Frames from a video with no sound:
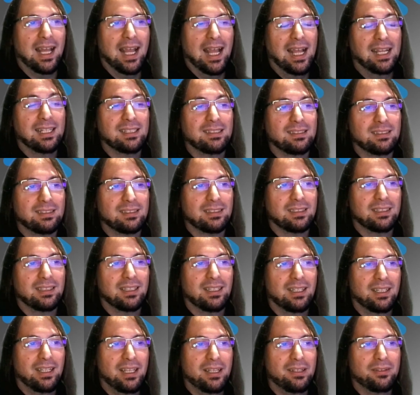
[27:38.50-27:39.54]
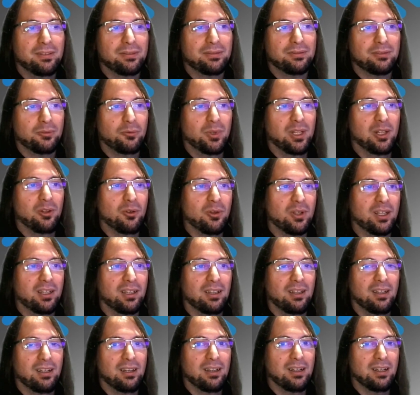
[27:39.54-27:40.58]
And if we look
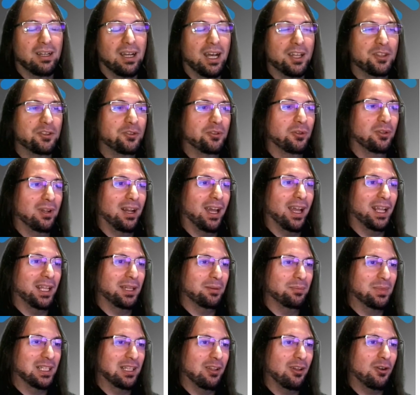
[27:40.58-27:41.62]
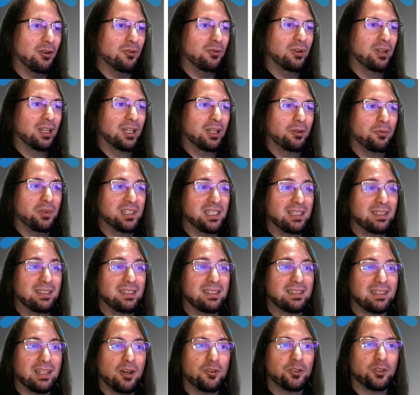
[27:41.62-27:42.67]
at the line below, we see
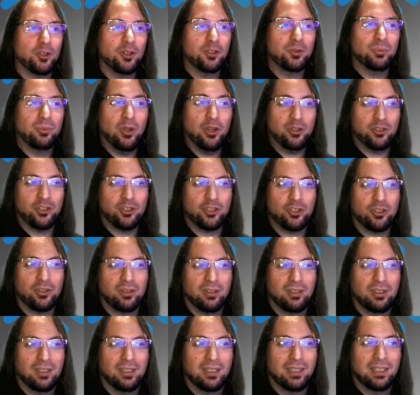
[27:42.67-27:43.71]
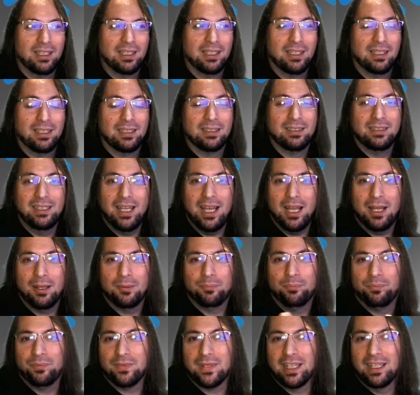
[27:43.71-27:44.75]
discount on merch. Yeah,
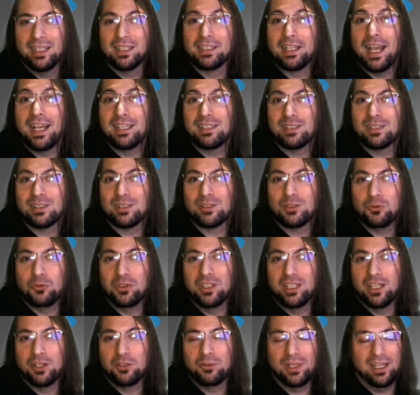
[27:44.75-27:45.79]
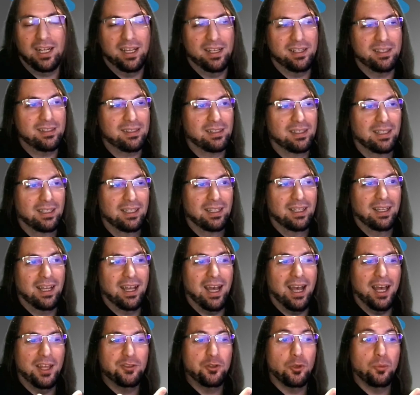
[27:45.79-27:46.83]
in case you didn't realize,
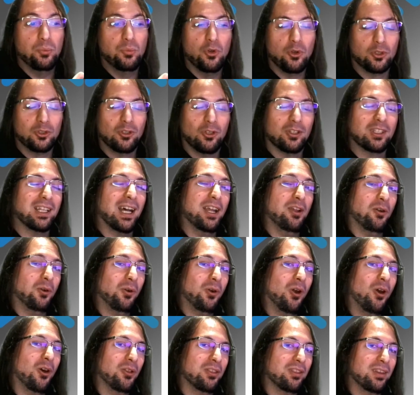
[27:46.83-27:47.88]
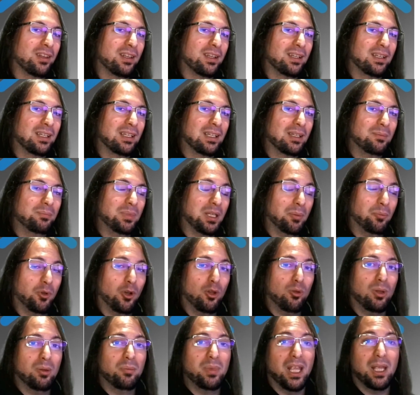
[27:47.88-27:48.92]
at the book.io con,
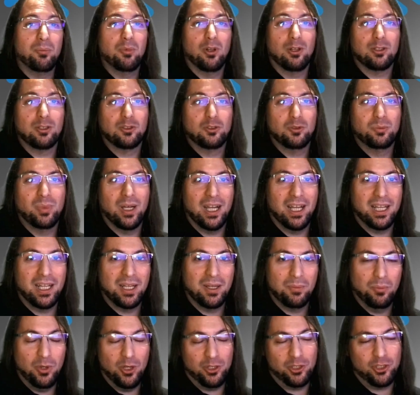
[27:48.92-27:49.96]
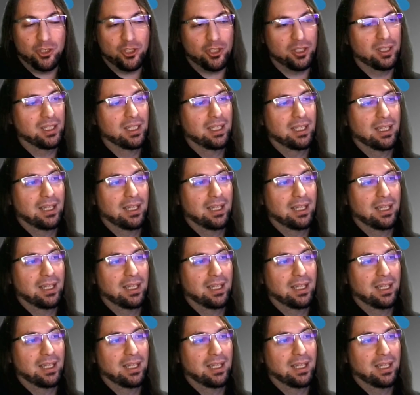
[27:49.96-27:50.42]
people will be able to buy merch.